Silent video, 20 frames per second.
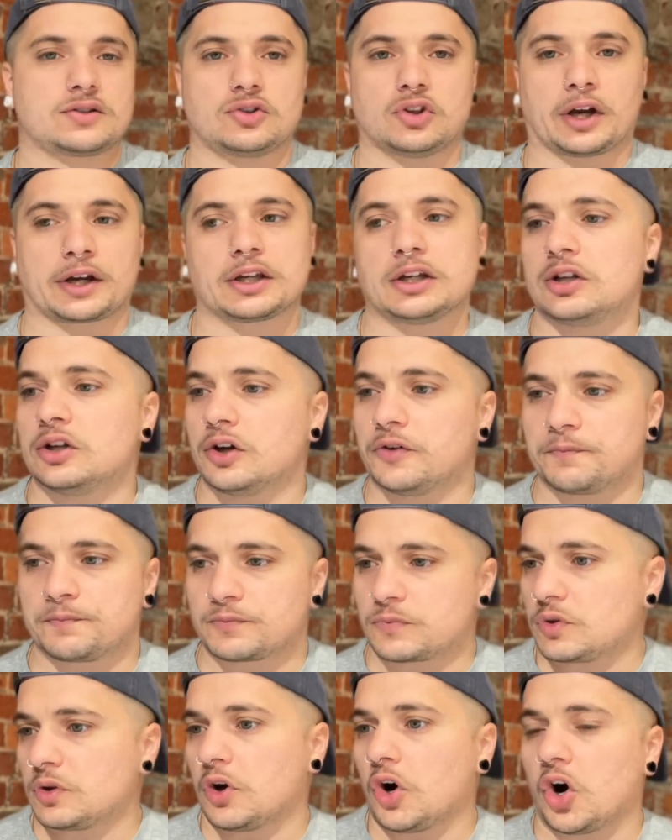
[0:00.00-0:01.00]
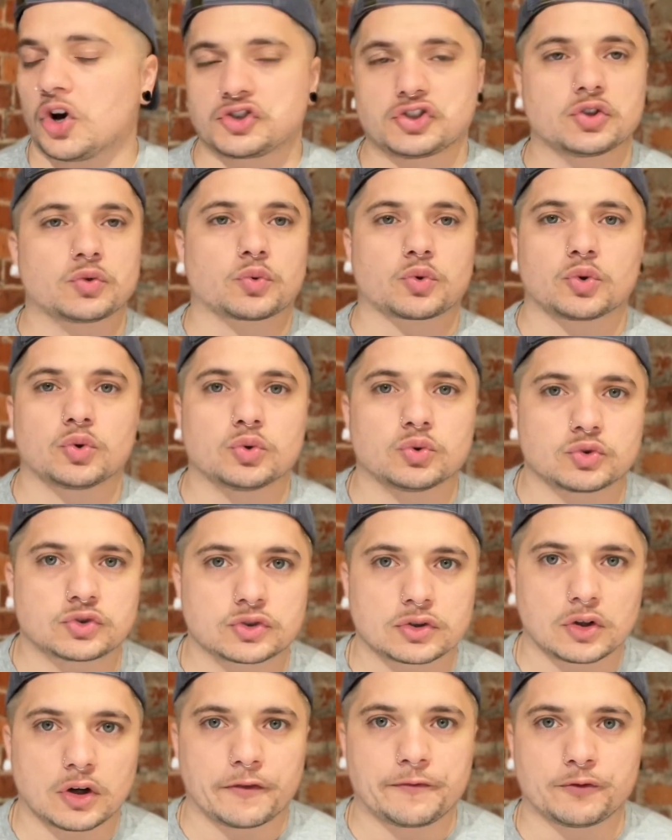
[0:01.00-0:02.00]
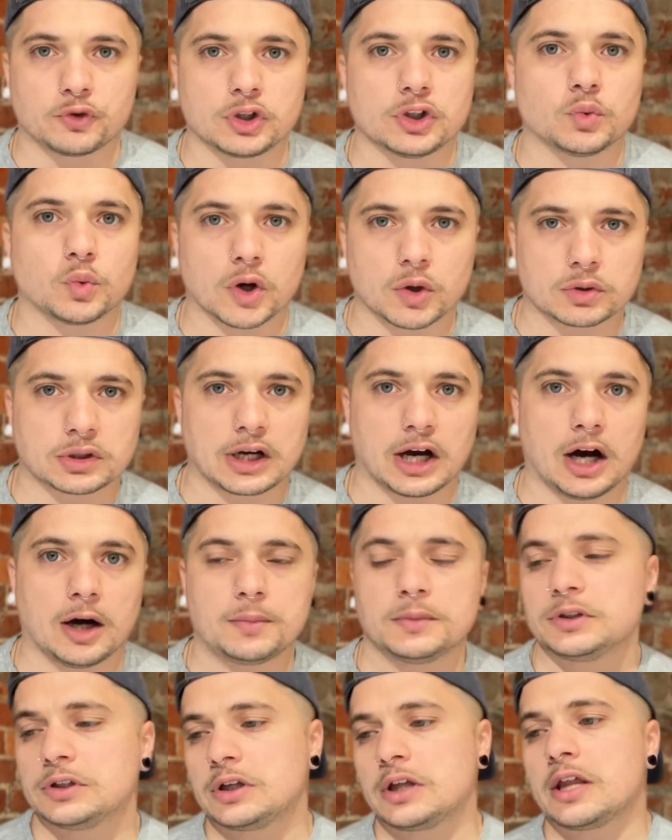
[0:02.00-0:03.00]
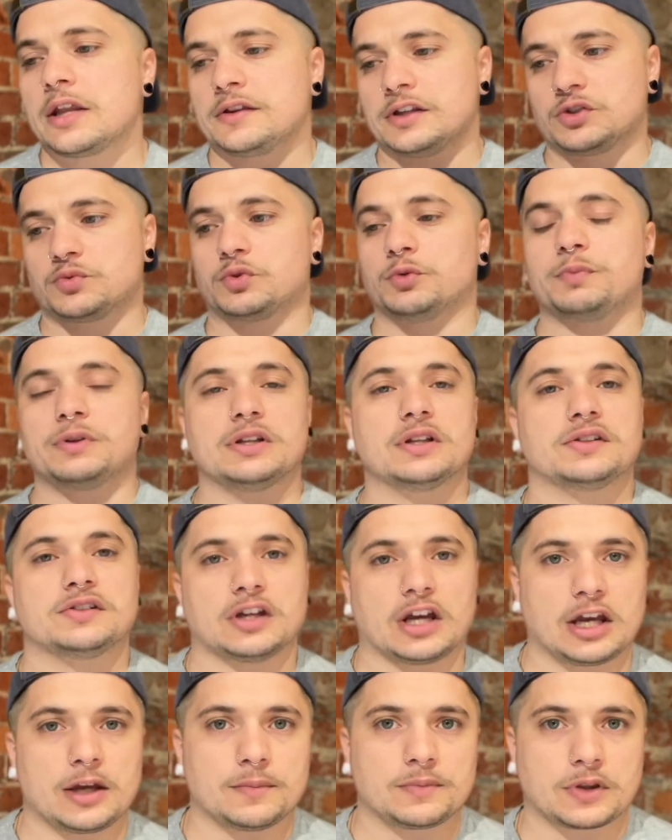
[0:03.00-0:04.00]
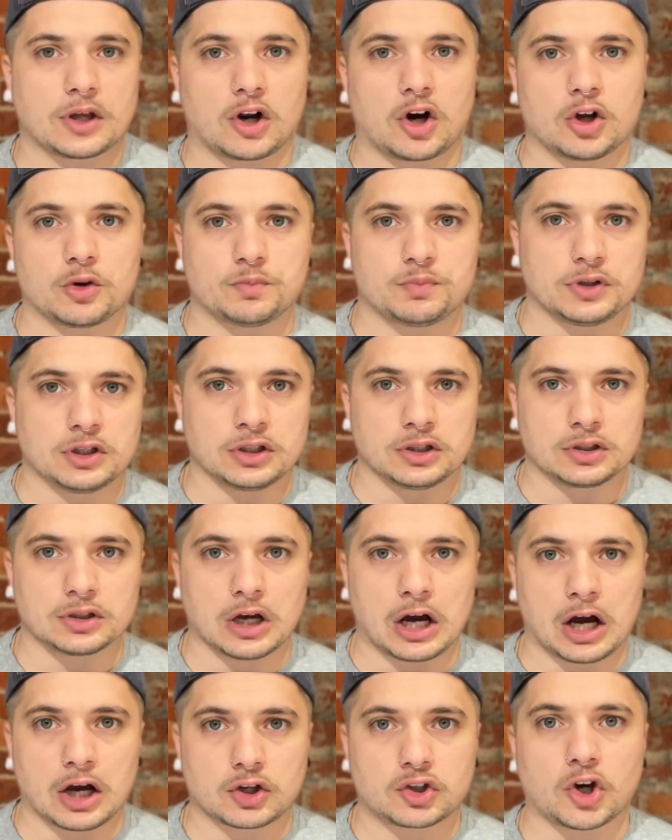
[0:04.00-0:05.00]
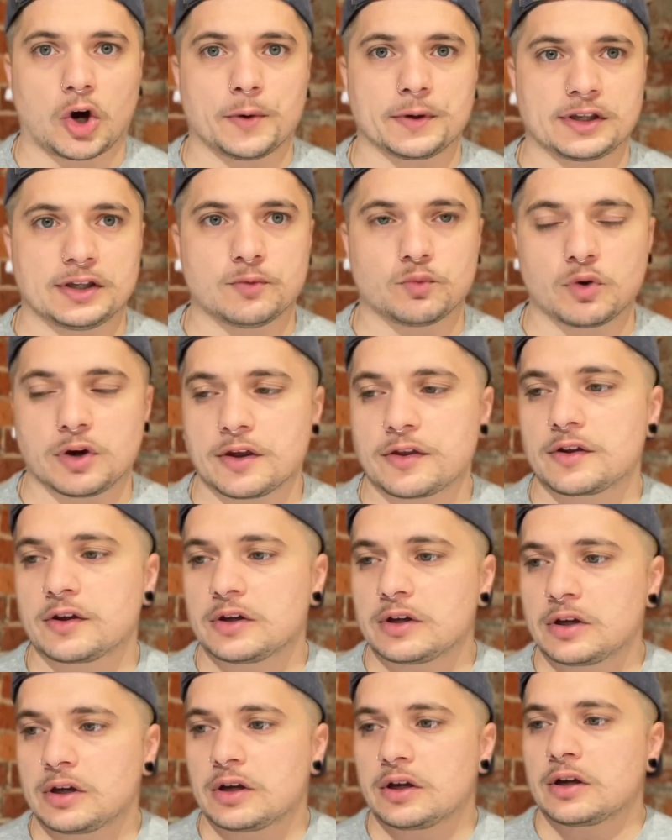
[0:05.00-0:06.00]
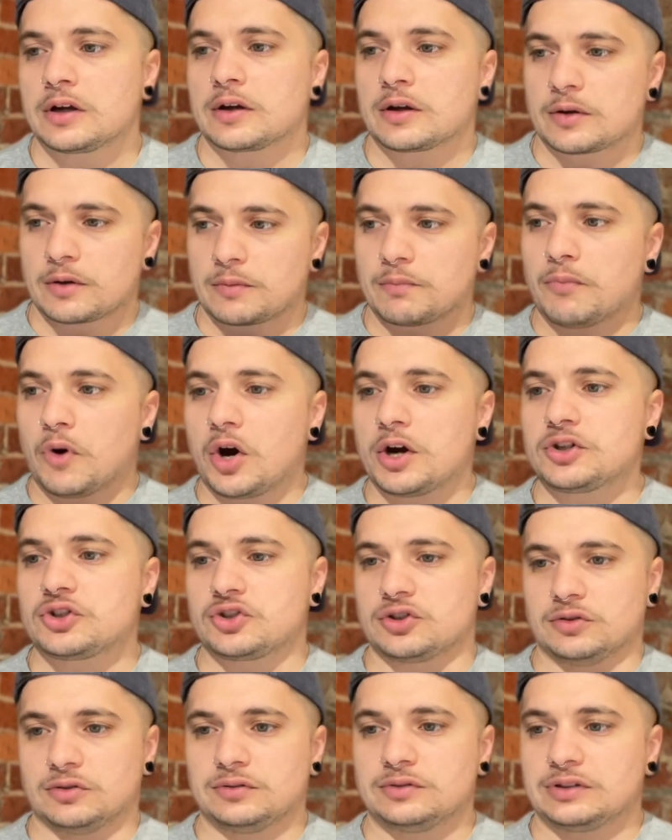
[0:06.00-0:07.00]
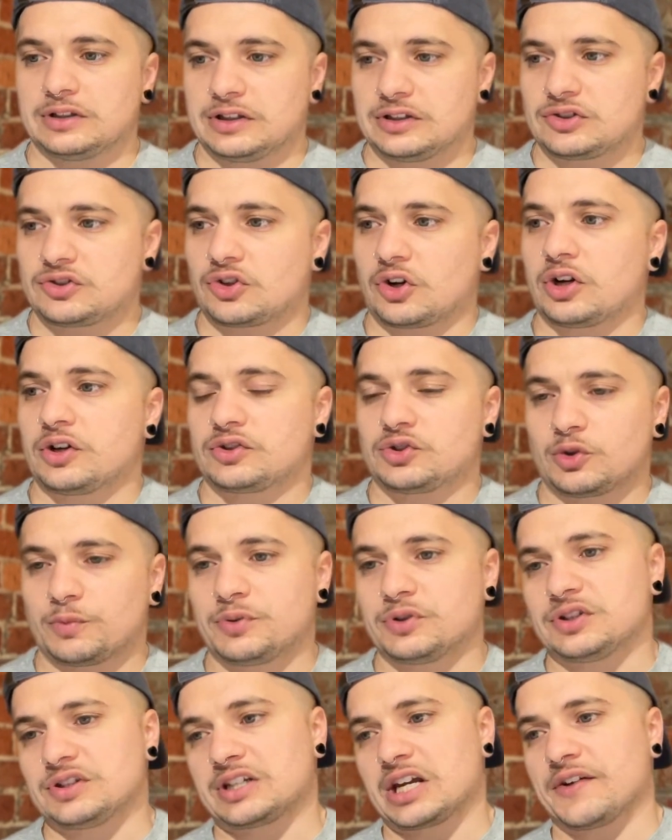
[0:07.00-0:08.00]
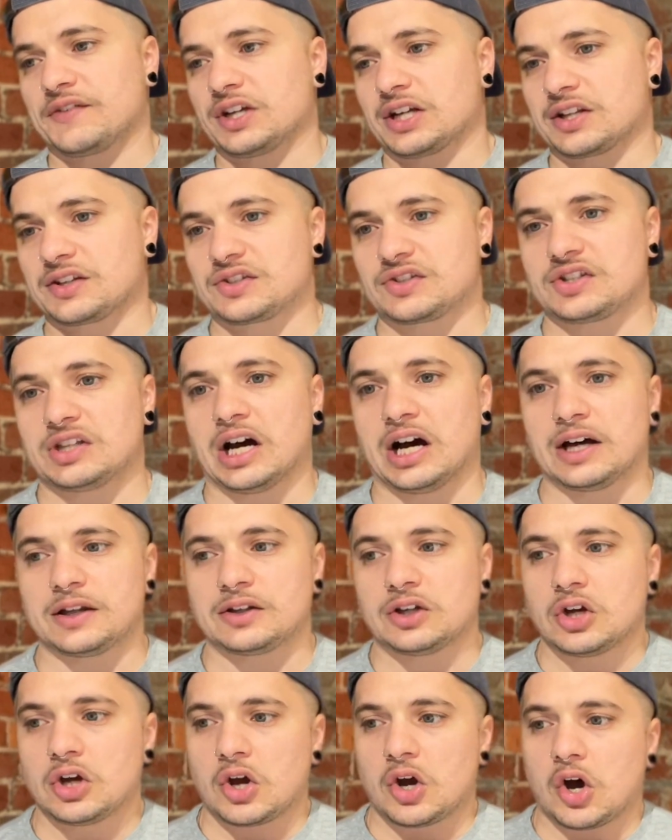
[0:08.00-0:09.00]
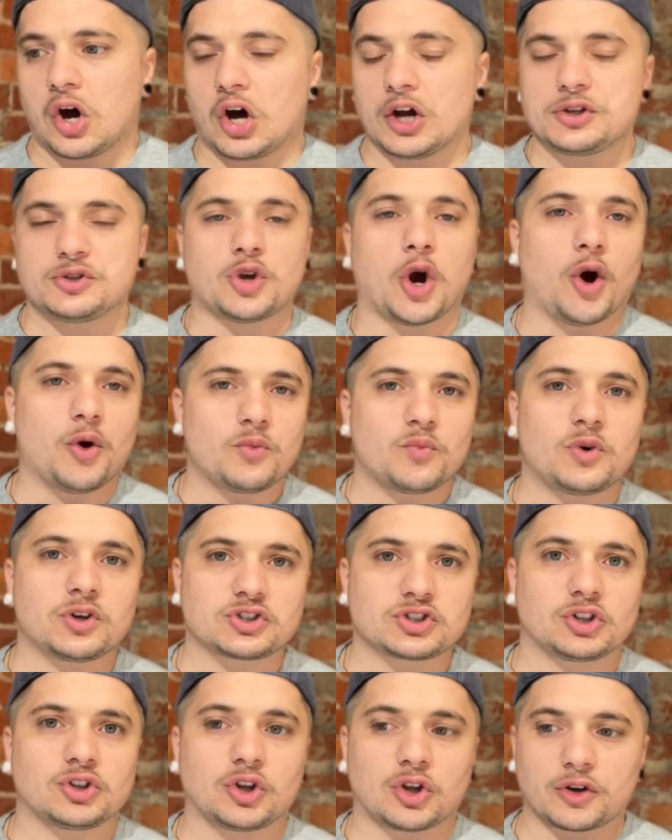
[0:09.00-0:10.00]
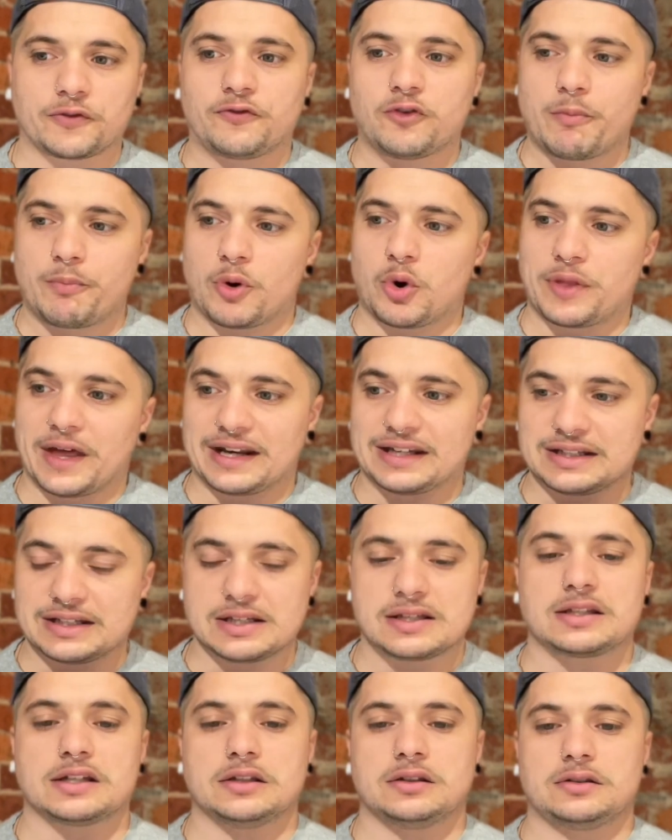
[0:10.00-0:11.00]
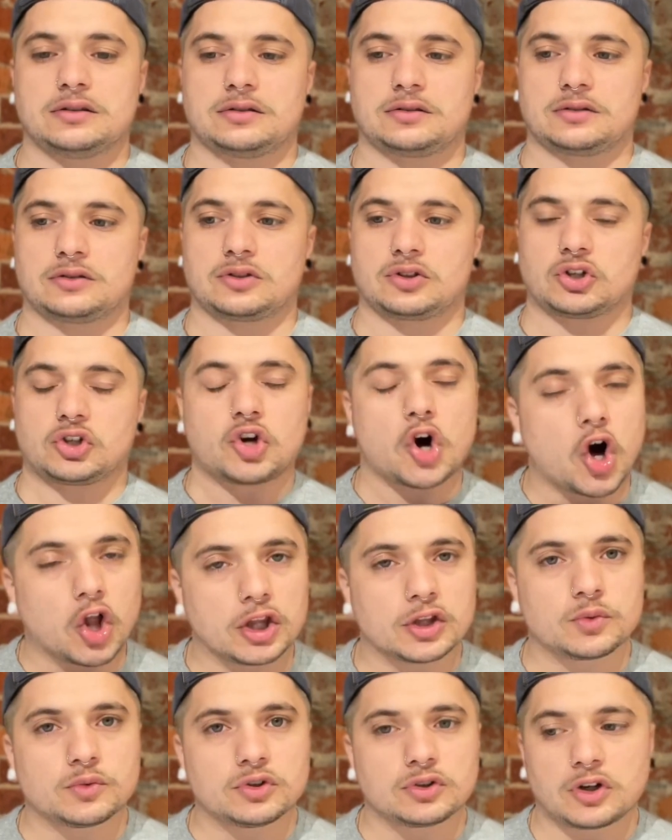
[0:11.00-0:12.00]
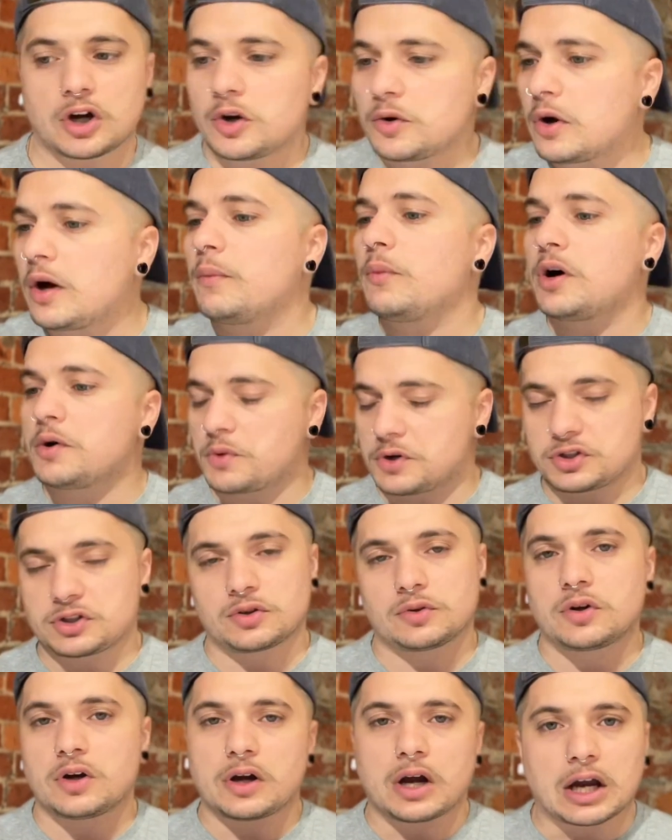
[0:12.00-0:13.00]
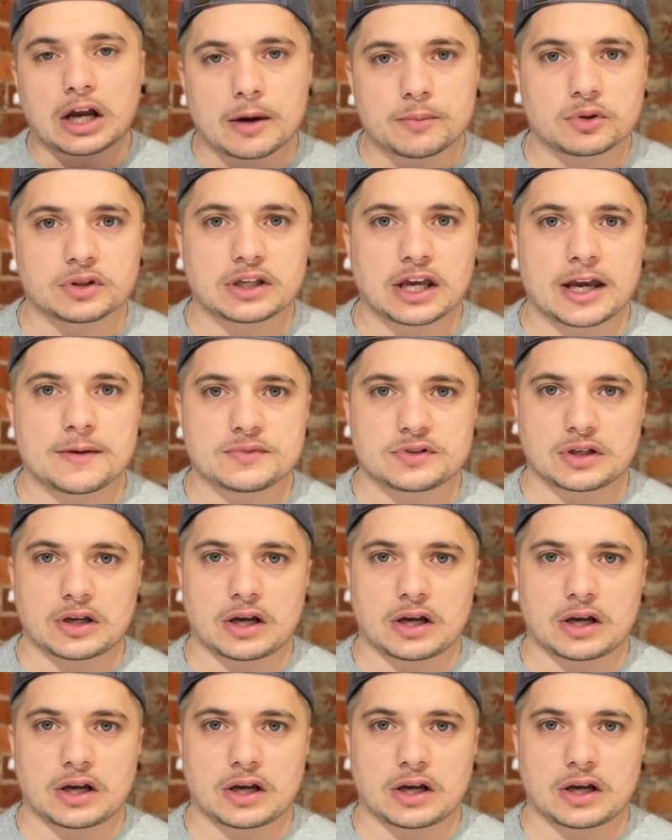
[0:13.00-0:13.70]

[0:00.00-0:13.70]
like in a Aussie Rules, a Footy World Cup, this would be the team that I'd be going in with. Mind you, I should have put this caveat at the start. I don't watch a lot of football that isn't Collingwood. I might watch a couple of games